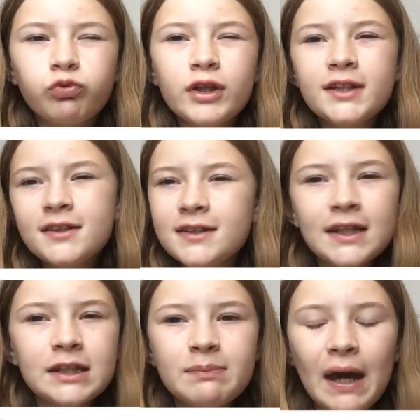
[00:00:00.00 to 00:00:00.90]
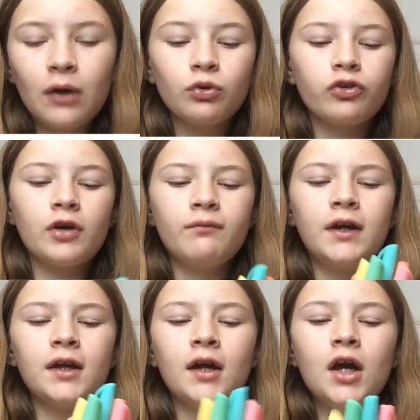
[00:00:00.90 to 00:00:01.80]
£3 to £6 or
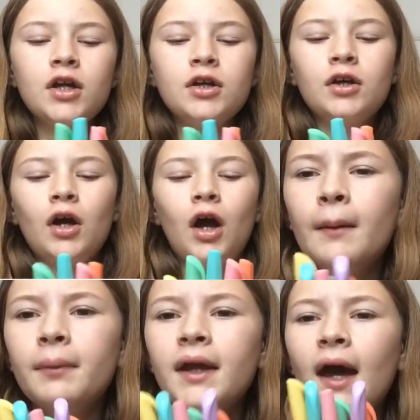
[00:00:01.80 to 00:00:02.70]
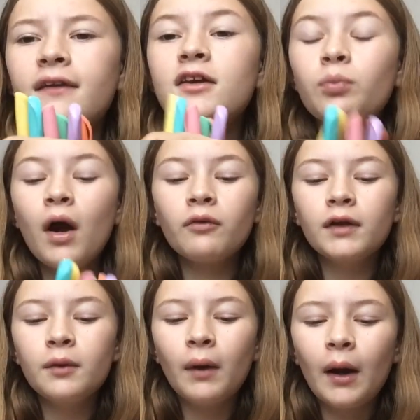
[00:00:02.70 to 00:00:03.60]
something. But yeah, these work
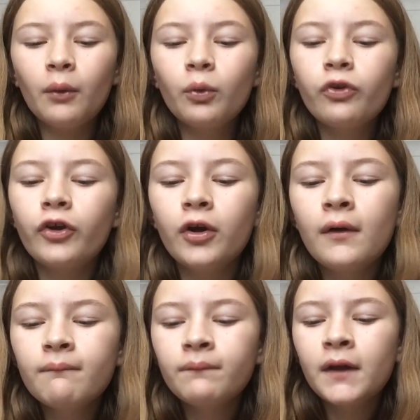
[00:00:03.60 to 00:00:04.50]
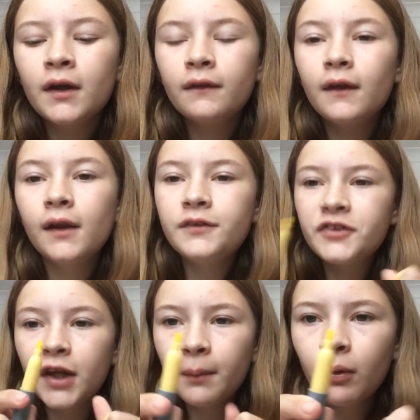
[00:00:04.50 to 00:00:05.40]
really well, and also the
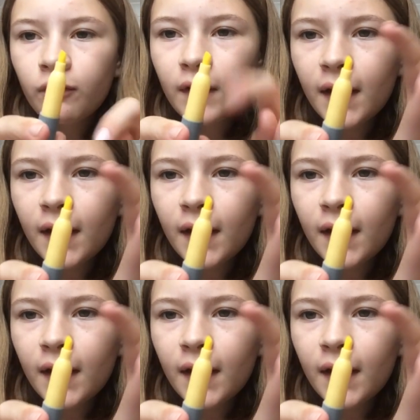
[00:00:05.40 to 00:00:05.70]
tip of